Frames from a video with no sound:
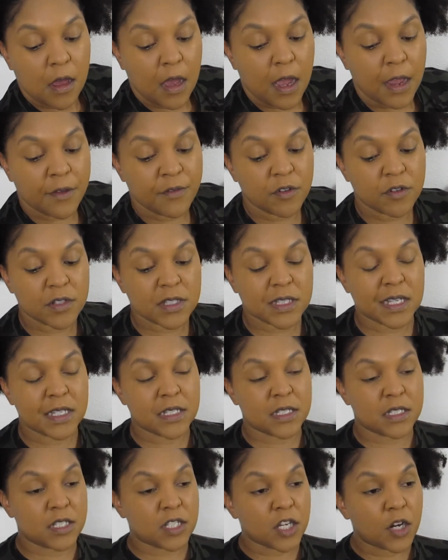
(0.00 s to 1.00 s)
I've noticed
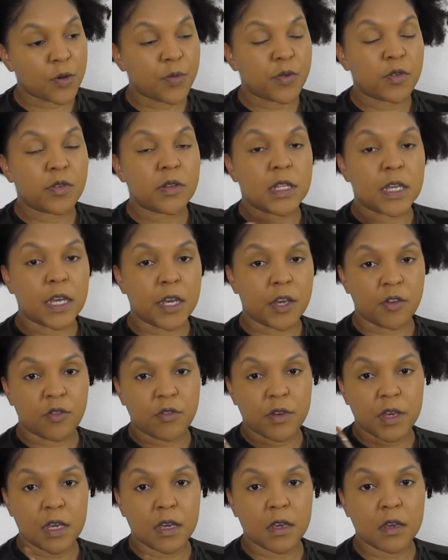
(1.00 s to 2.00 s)
that double
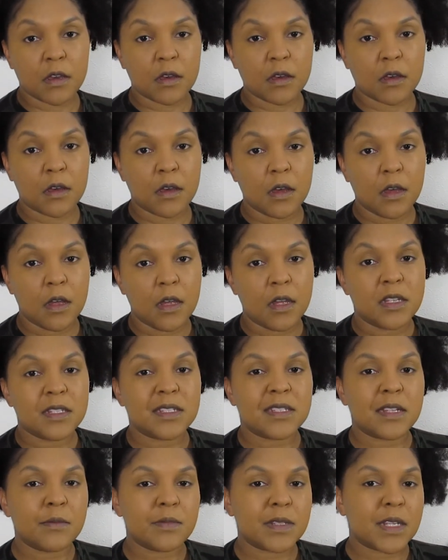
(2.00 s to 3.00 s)
layering,
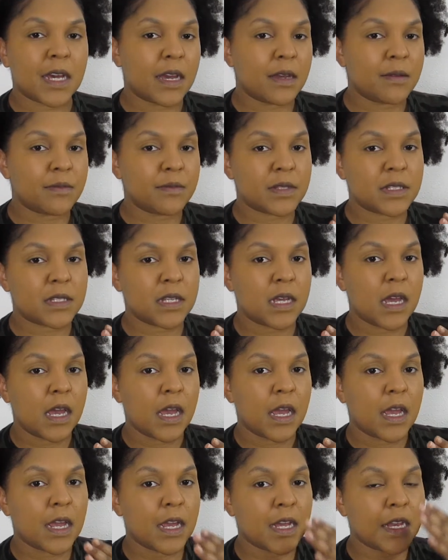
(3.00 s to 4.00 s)
sometimes
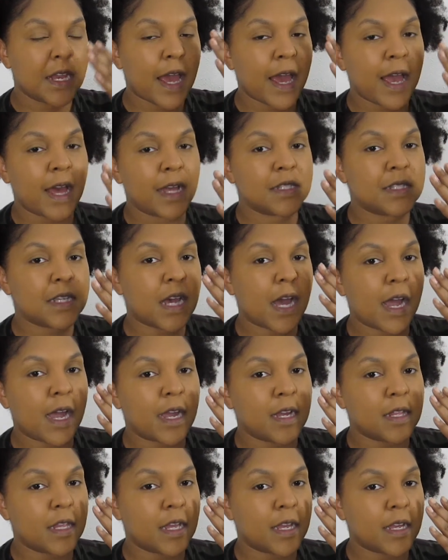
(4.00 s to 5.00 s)
it adds a
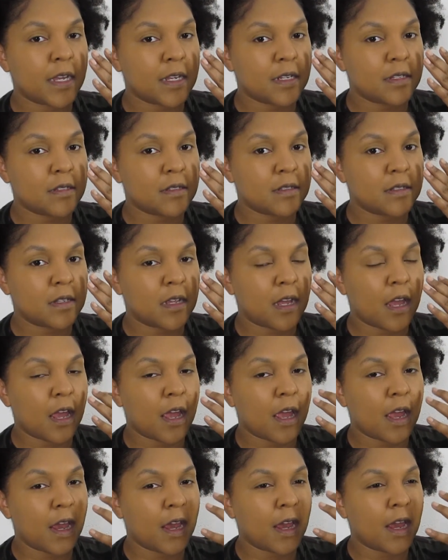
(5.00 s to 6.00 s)
highlight
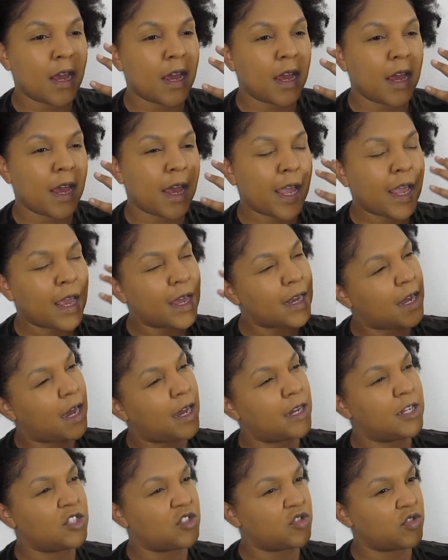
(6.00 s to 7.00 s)
and
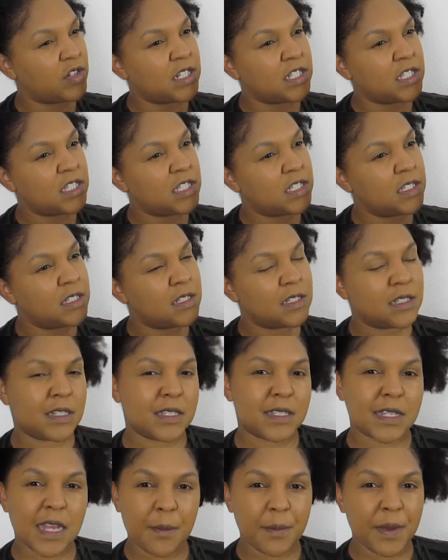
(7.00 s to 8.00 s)
hydration.
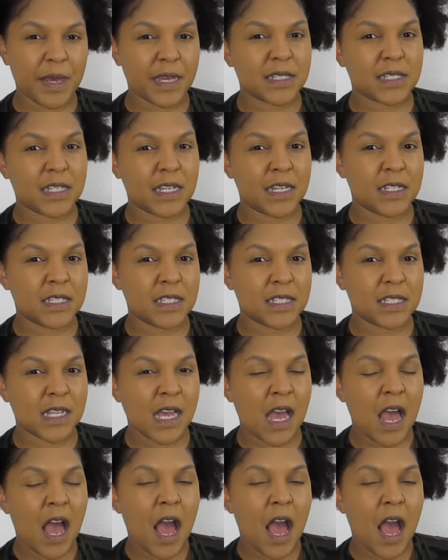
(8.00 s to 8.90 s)
Does that make sense?